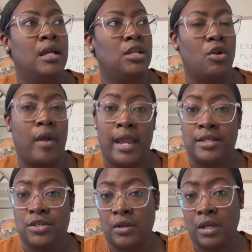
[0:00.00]
you know,
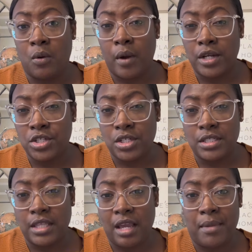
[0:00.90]
answer any questions
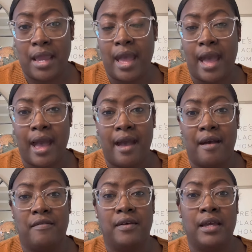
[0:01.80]
they may
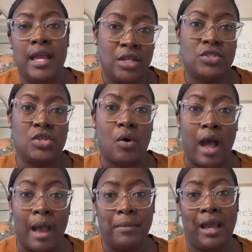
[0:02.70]
have. So
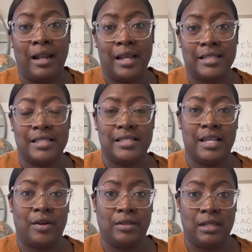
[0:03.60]
I'm not
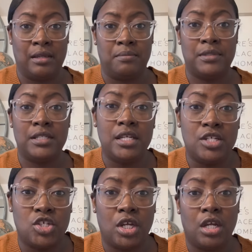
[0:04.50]
necessarily
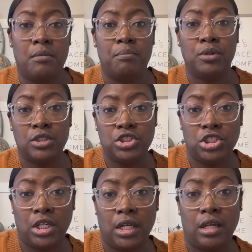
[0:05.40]
teaching,
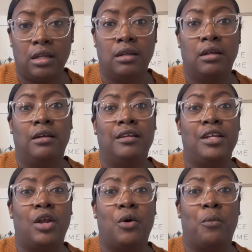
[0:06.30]
pushing, you
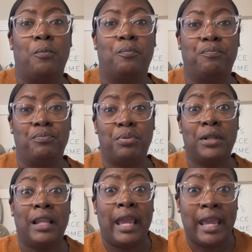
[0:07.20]
know,
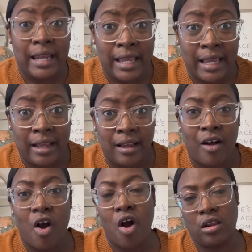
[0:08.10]
planning
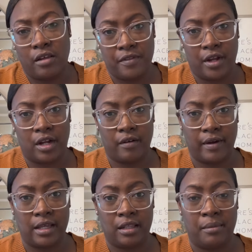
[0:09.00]
all of their
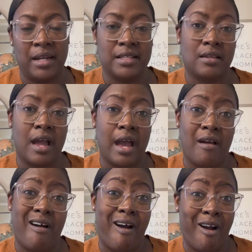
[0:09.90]
curriculum. It is kind of
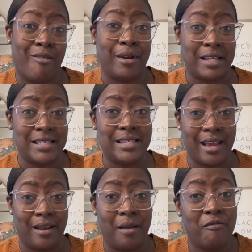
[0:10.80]
already
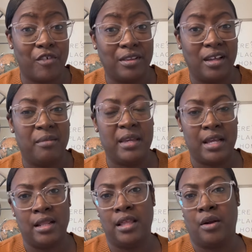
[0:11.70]
set up for them
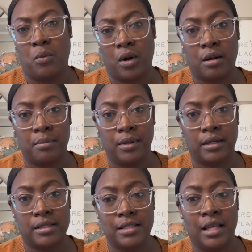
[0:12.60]
in their
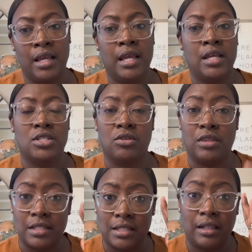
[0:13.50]
workbooks. So
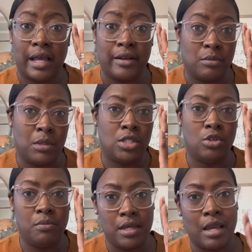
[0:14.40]
this allows me to
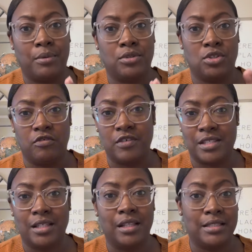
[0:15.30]
be able to
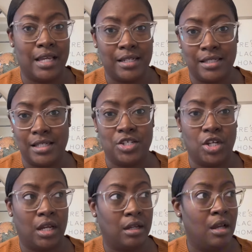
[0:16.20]
facilitate
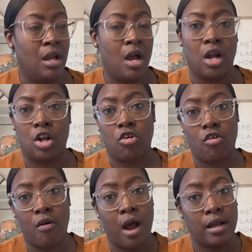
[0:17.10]
teaching
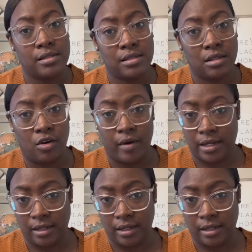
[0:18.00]
across grade